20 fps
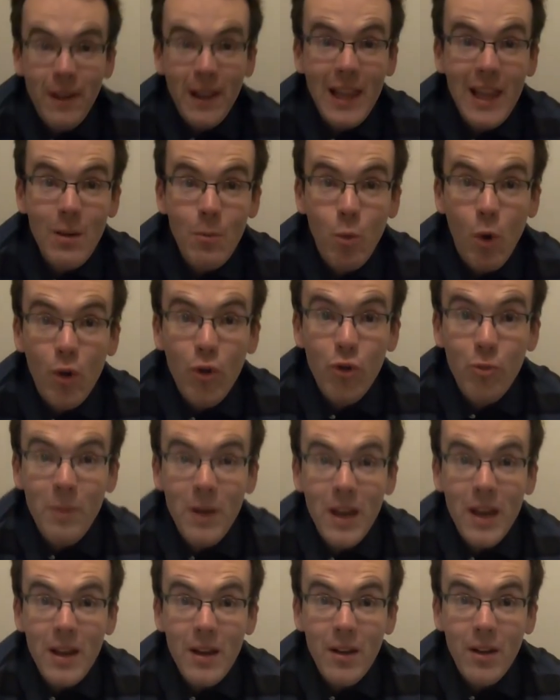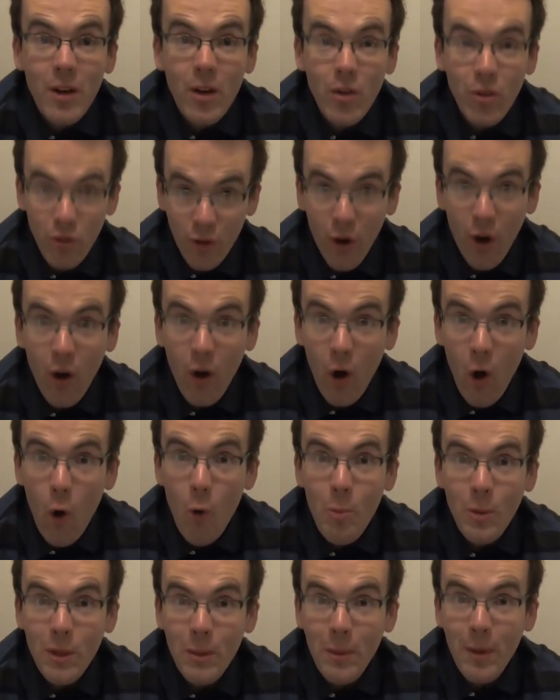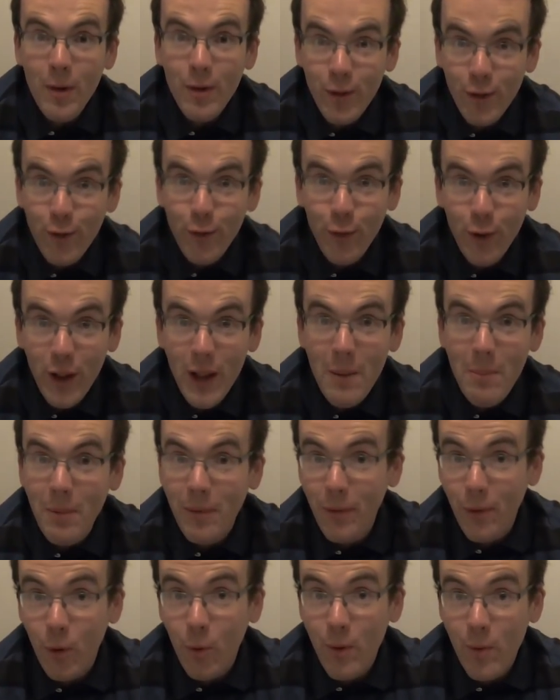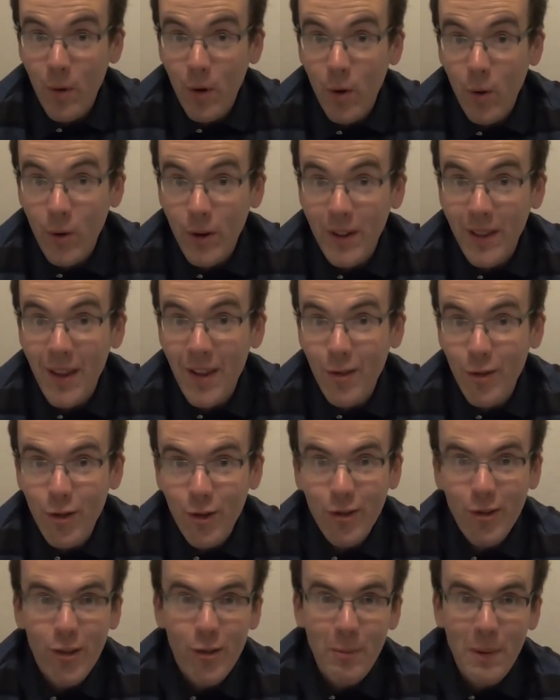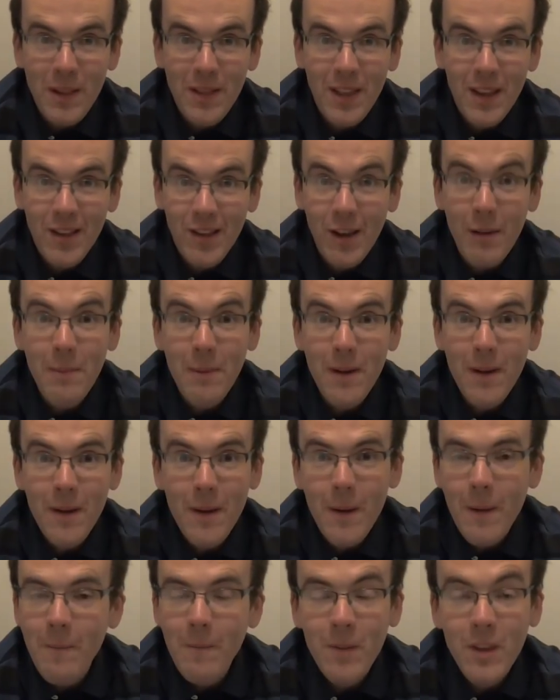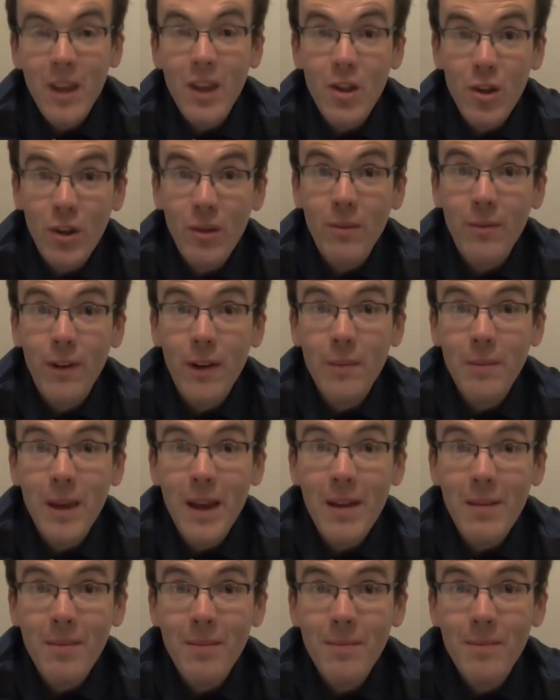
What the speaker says: Billy watched me not open the boxes fully before we recorded this, just to speed things up. Can you confirm that?